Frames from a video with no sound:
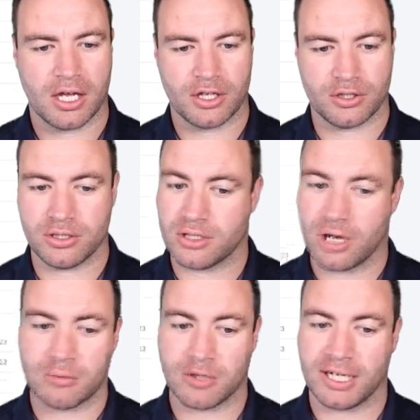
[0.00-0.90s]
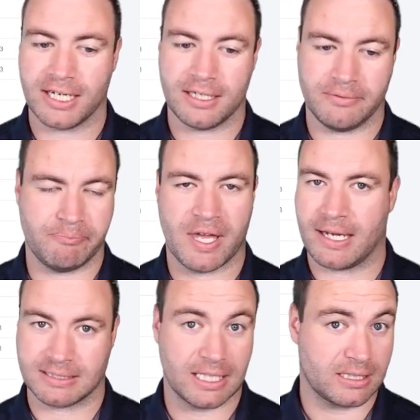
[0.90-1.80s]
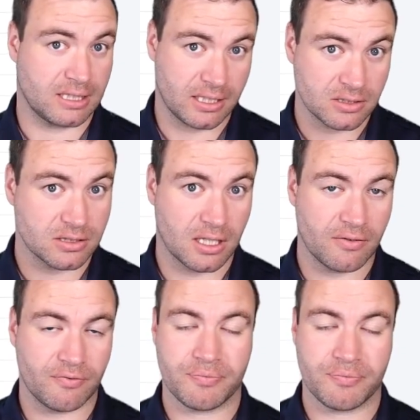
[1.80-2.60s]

you don't want any XXX stuff.